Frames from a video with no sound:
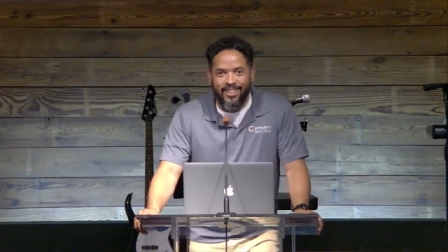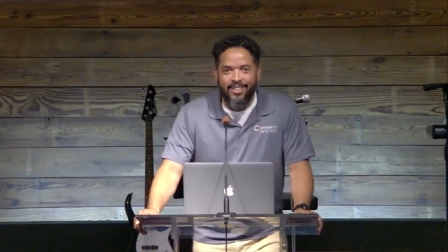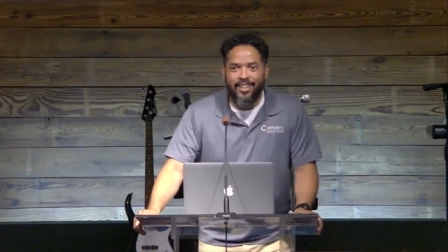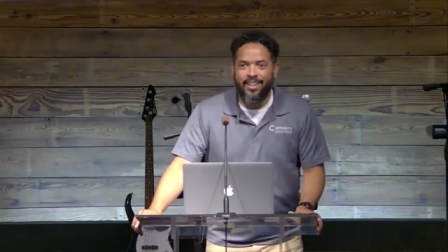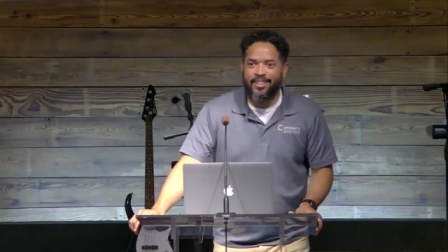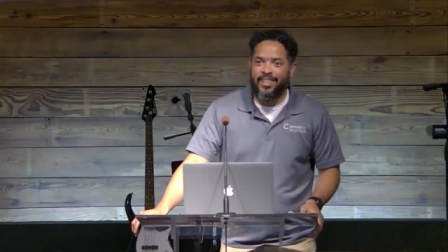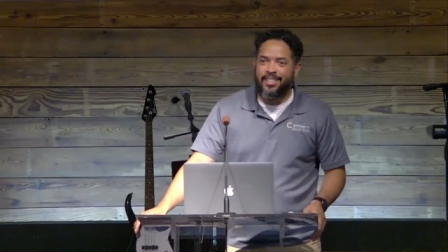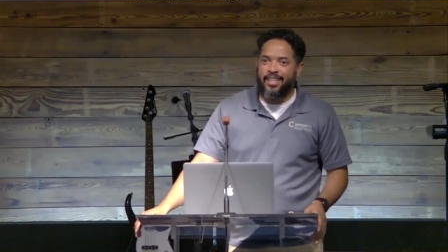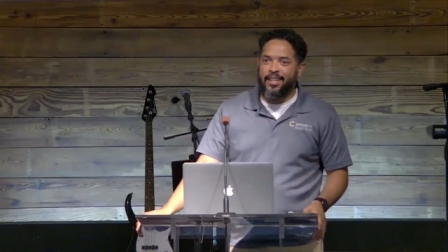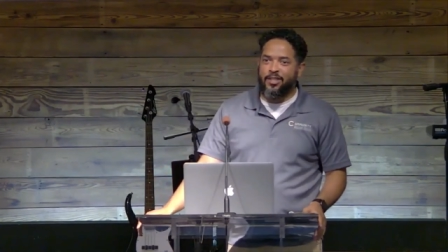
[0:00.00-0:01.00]
yeah, us
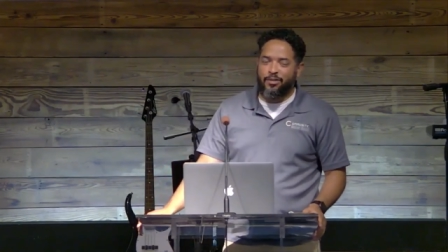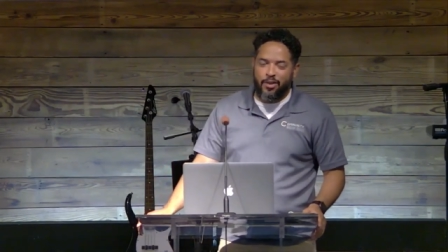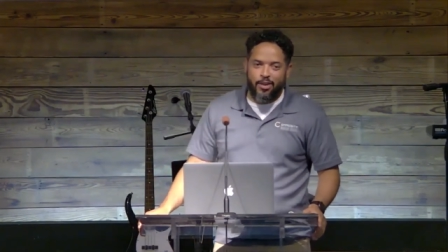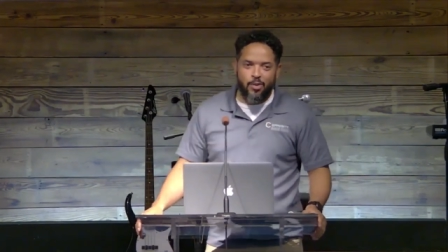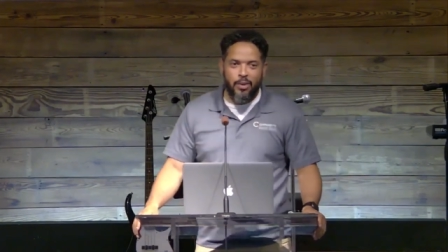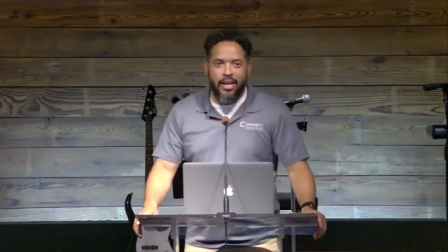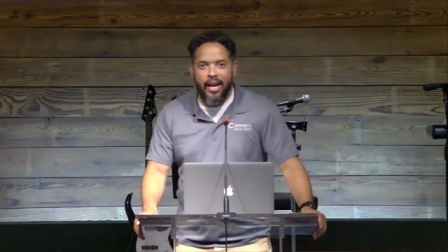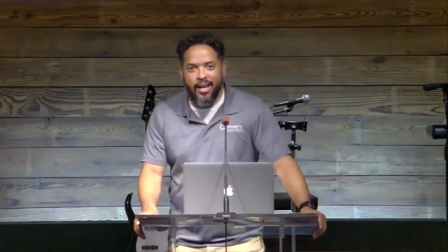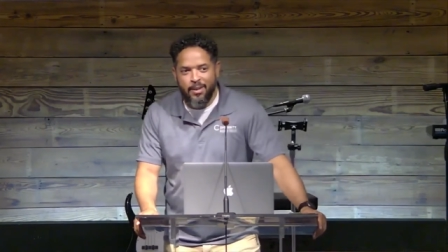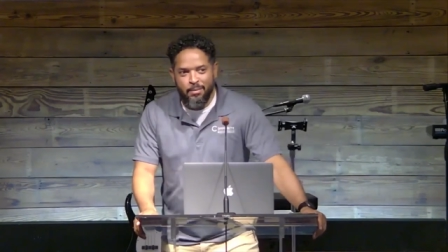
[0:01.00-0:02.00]
extroverts, we
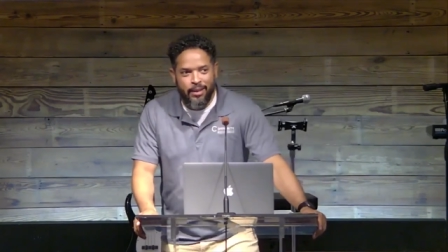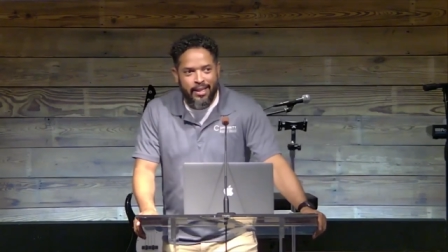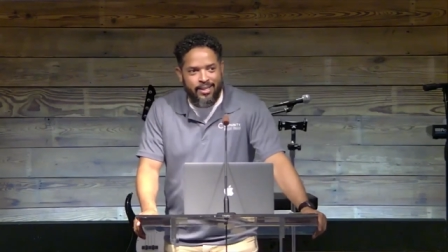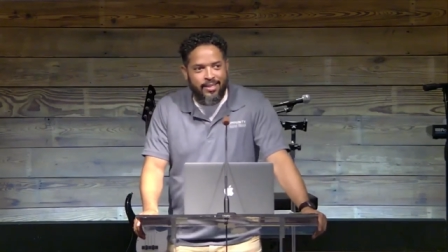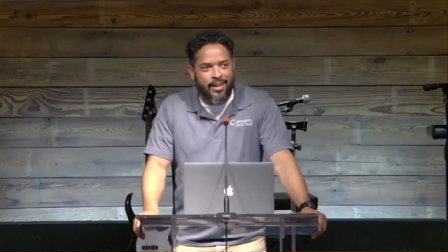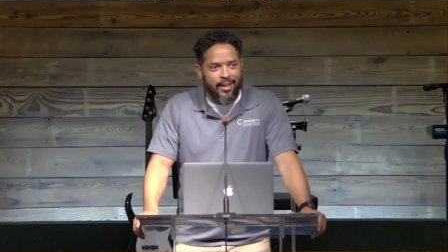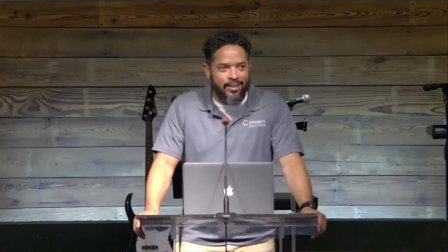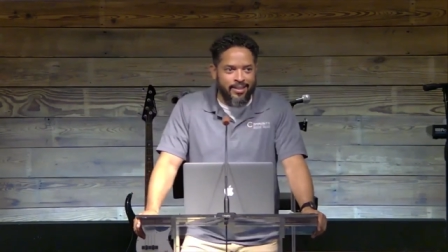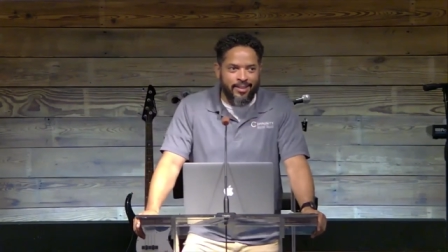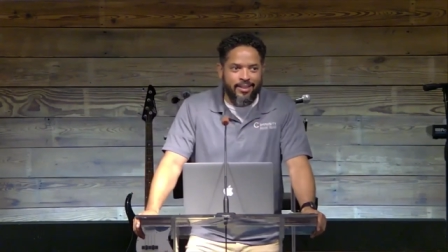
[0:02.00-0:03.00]
hide in plain sight.
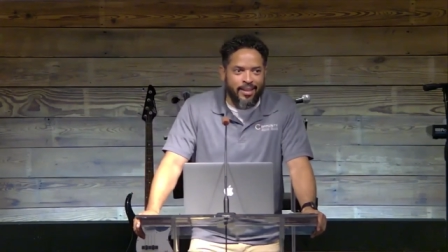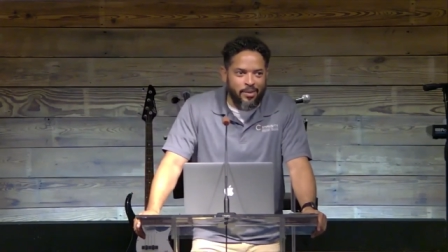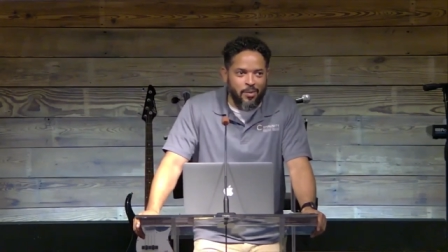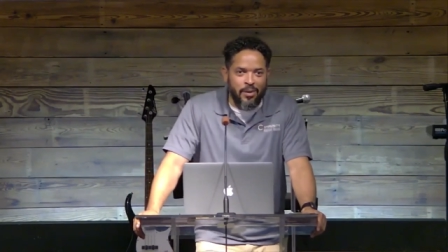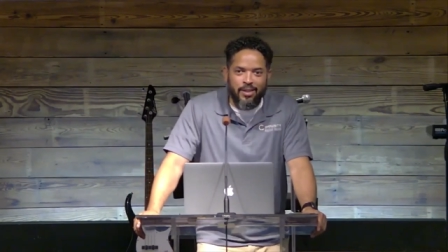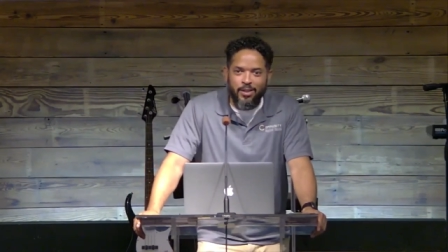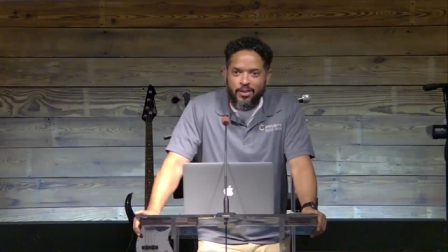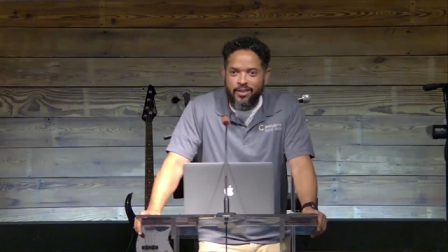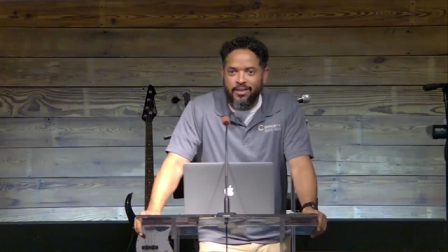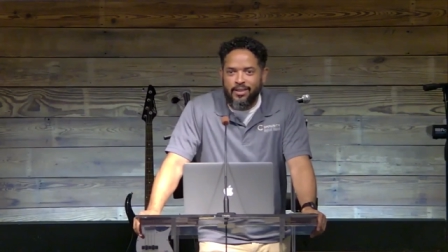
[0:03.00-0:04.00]
That's what we do.
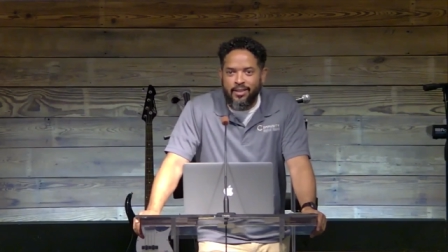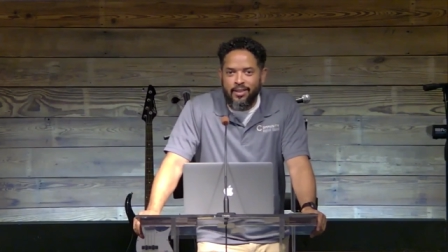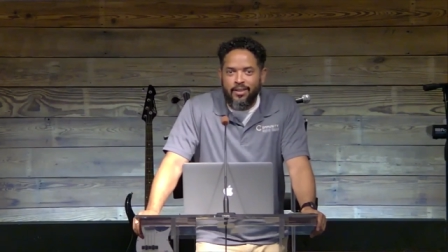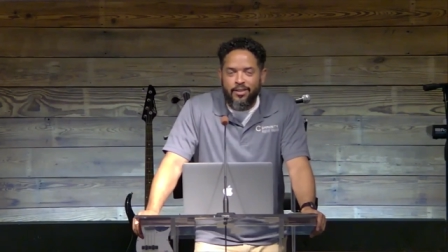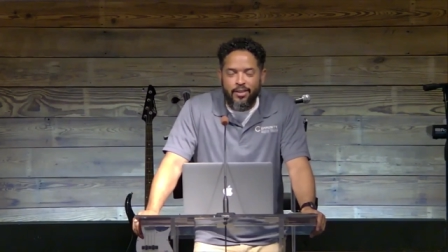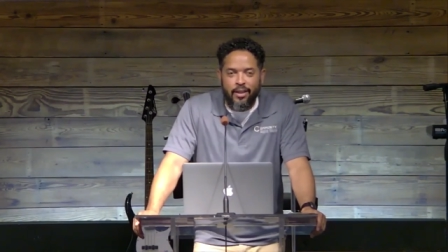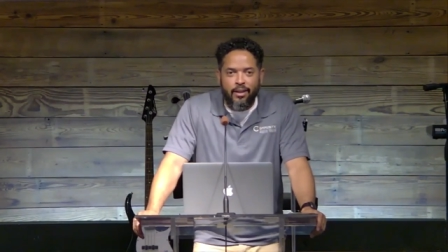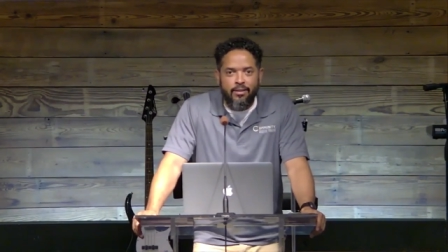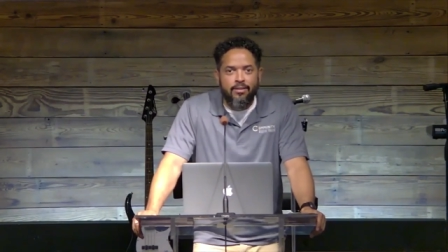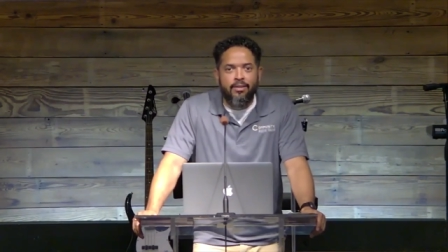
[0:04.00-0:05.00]
So, yeah.
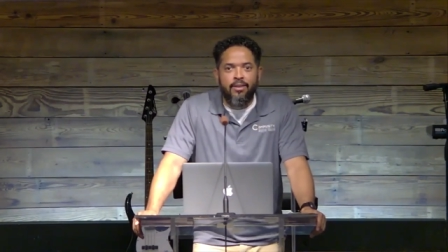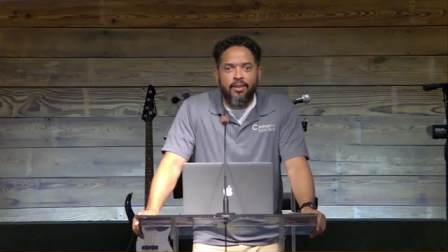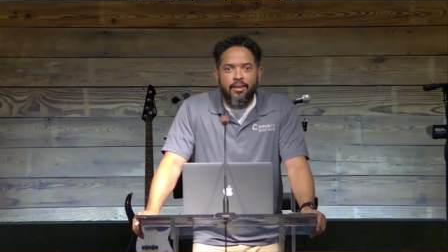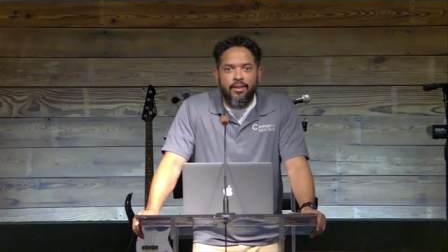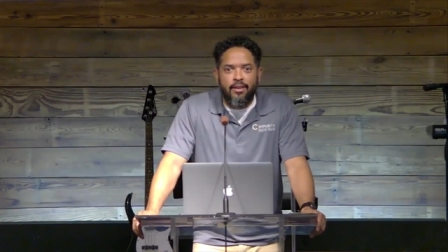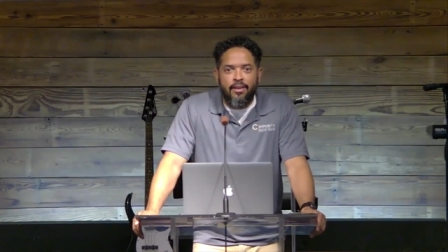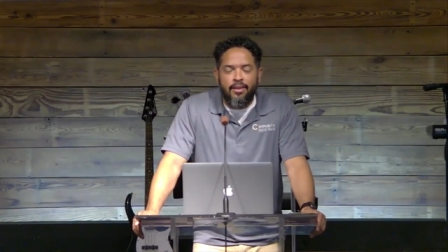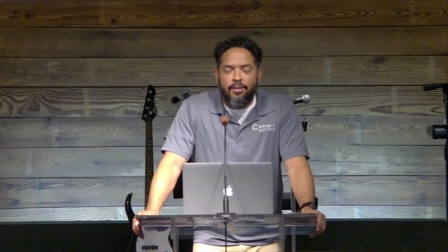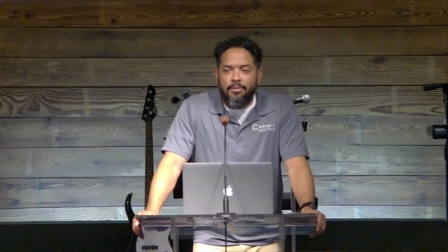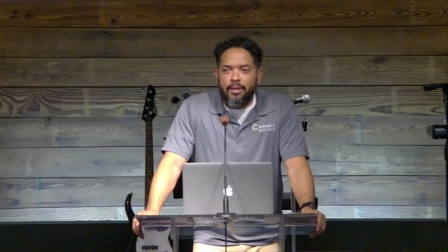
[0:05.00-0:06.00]

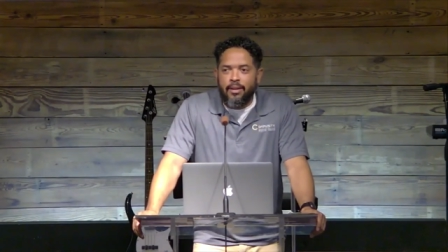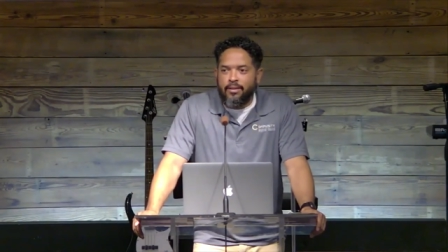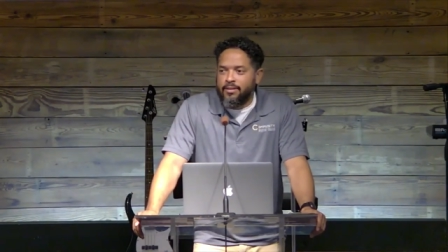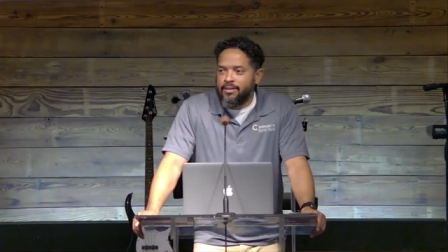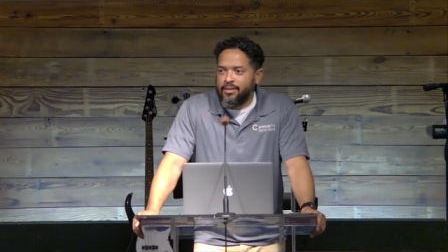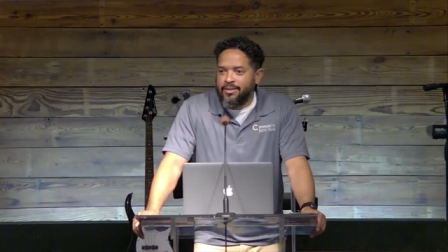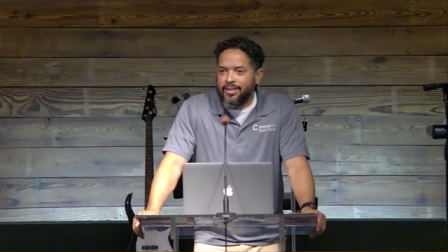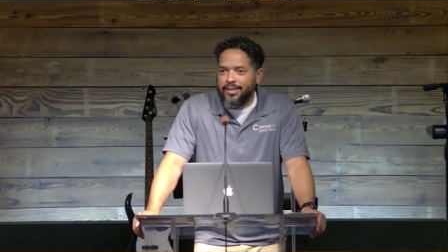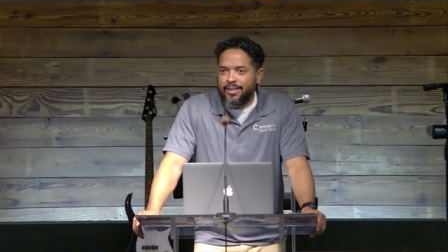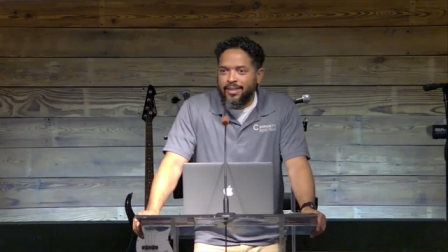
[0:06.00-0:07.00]
Yeah,
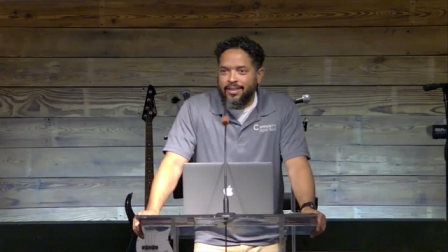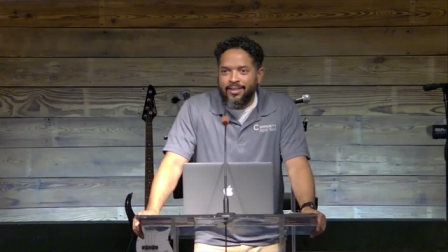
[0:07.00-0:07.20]
it's good.